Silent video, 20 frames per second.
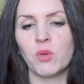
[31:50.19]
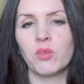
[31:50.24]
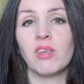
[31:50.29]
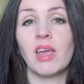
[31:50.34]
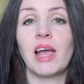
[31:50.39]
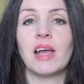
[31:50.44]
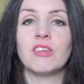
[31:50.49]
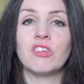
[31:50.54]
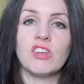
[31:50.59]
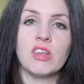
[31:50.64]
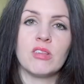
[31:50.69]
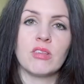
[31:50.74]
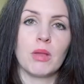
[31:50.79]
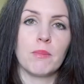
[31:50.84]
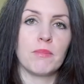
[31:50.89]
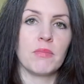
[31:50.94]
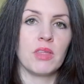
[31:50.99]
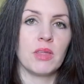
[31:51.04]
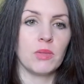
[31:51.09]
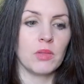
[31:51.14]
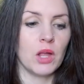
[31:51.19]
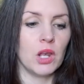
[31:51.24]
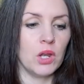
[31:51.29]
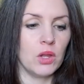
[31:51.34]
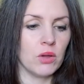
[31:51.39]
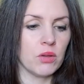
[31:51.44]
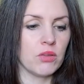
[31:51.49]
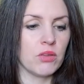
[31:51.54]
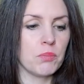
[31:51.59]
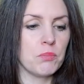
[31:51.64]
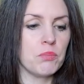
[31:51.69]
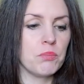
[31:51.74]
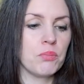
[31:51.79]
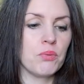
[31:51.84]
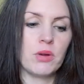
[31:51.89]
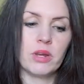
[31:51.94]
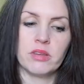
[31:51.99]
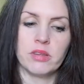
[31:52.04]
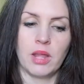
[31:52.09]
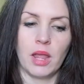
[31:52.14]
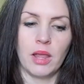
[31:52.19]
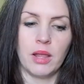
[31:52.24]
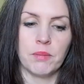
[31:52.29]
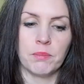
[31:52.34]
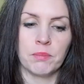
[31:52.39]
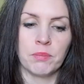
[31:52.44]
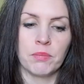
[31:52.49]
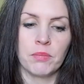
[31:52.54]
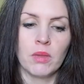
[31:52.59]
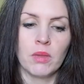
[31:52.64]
to actually something that looks pretty.